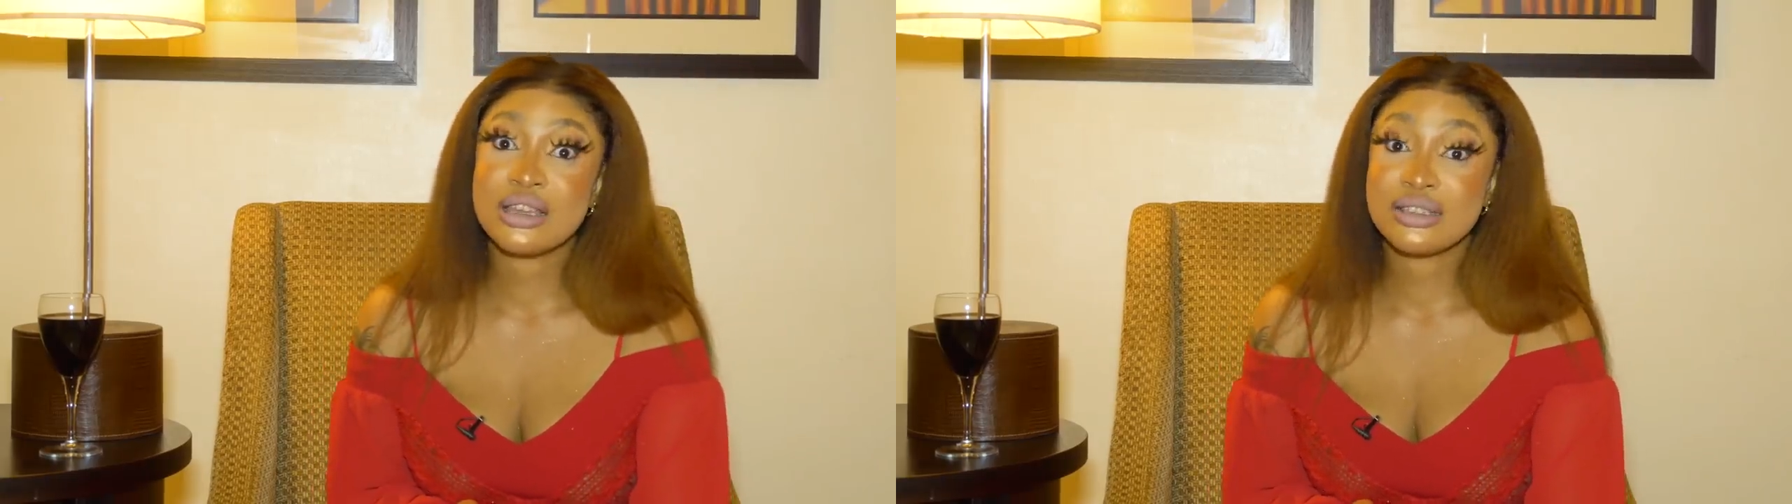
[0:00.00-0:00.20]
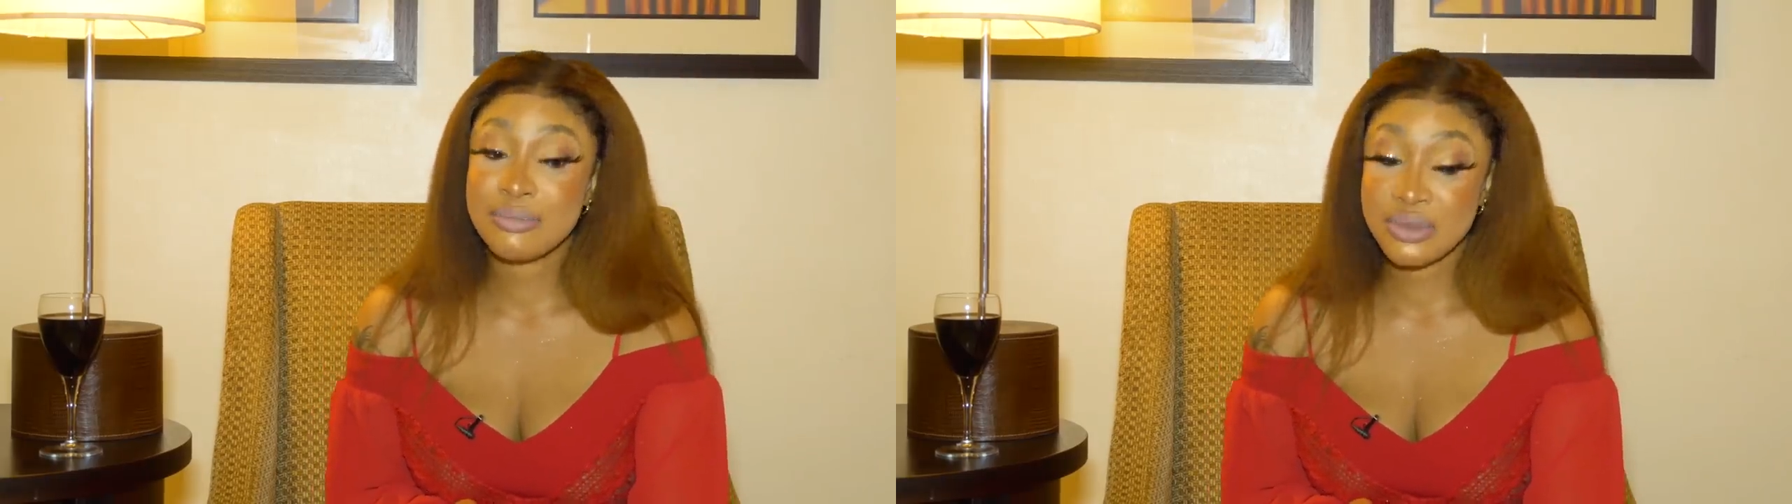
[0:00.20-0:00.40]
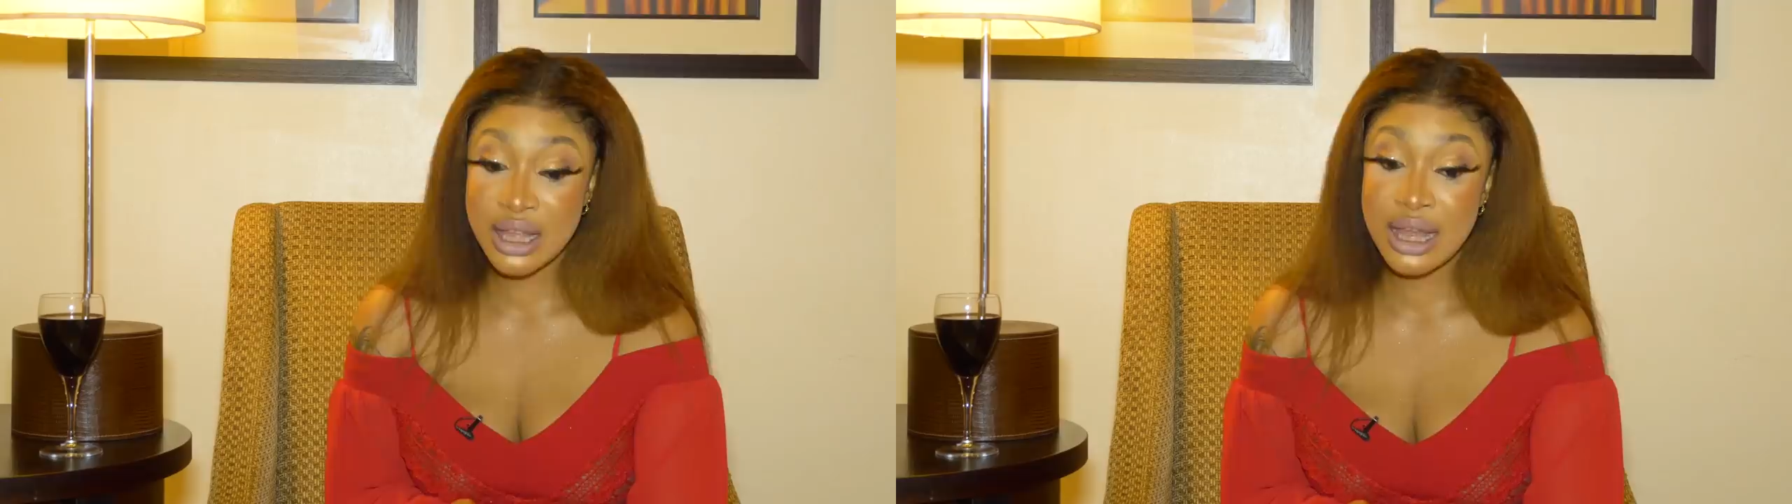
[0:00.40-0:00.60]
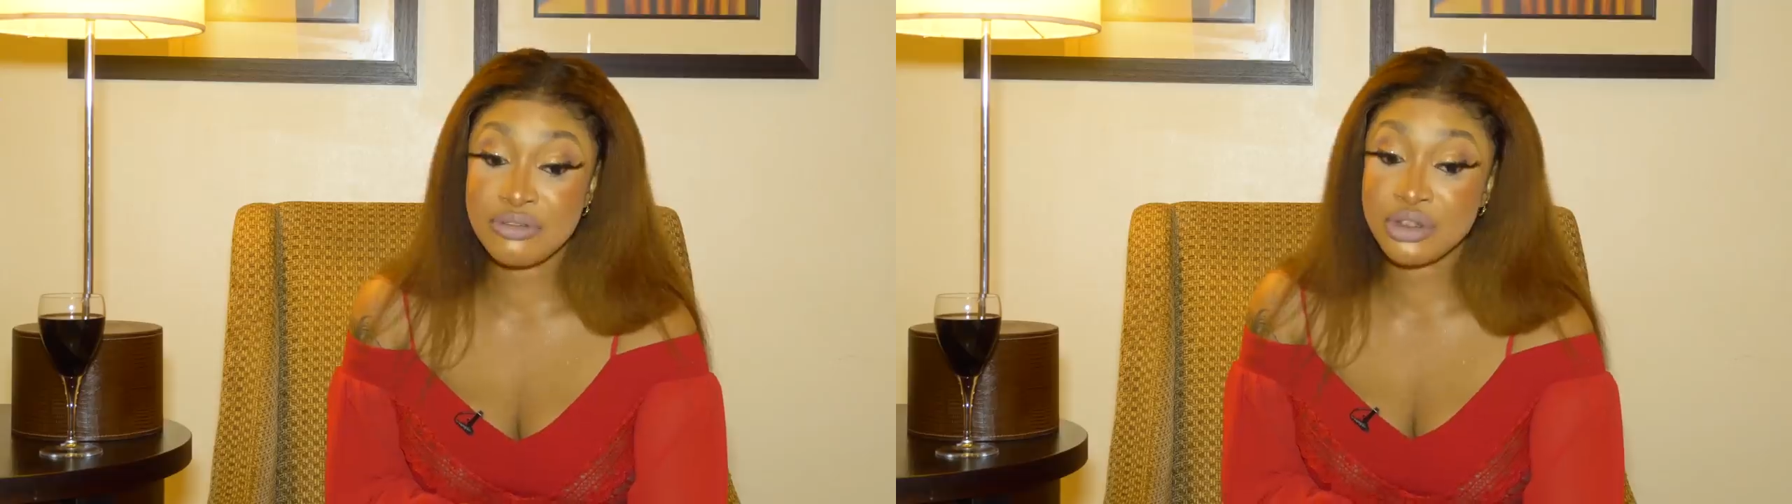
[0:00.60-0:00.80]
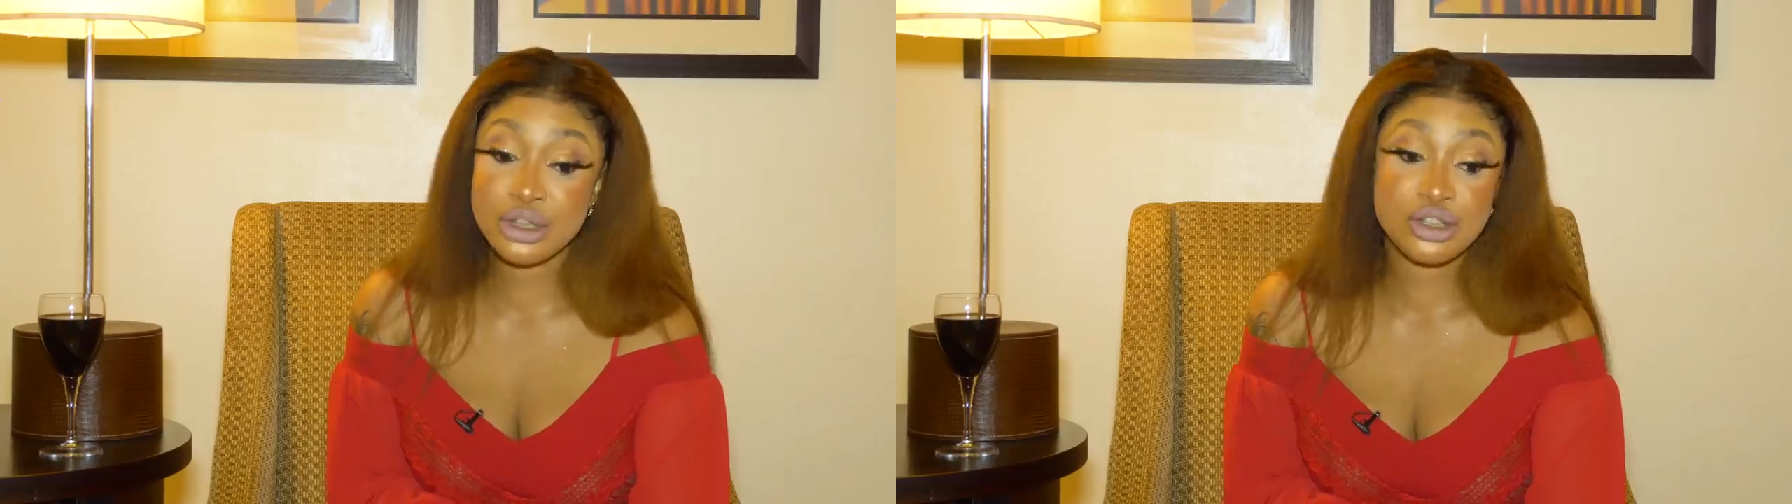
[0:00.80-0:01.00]
It's something that
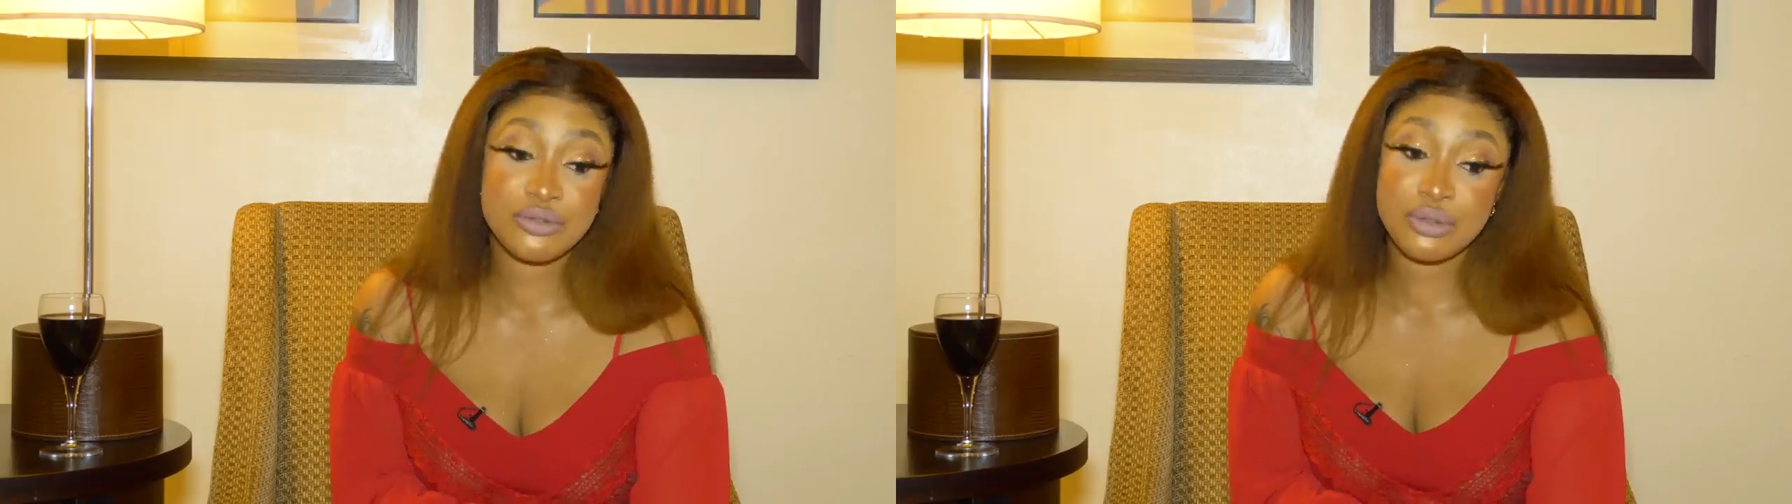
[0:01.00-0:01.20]
I've nurtured